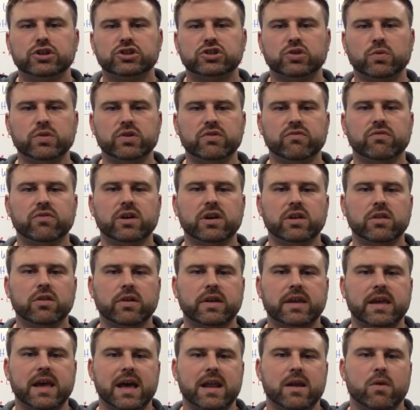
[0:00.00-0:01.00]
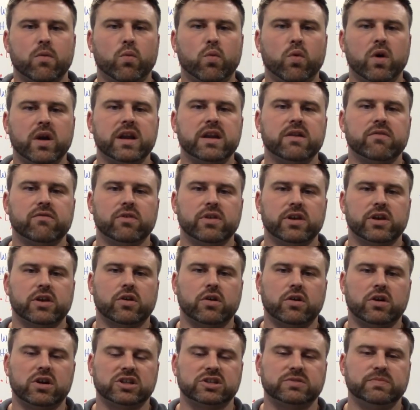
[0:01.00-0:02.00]
So when you really look at it, what did it really
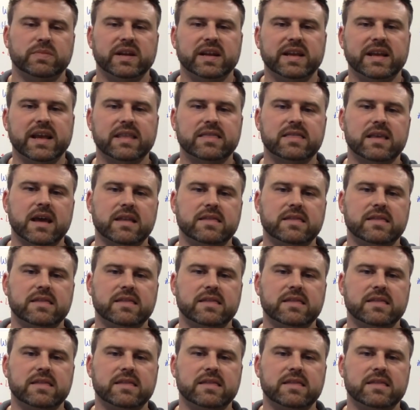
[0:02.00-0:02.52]
cost me to get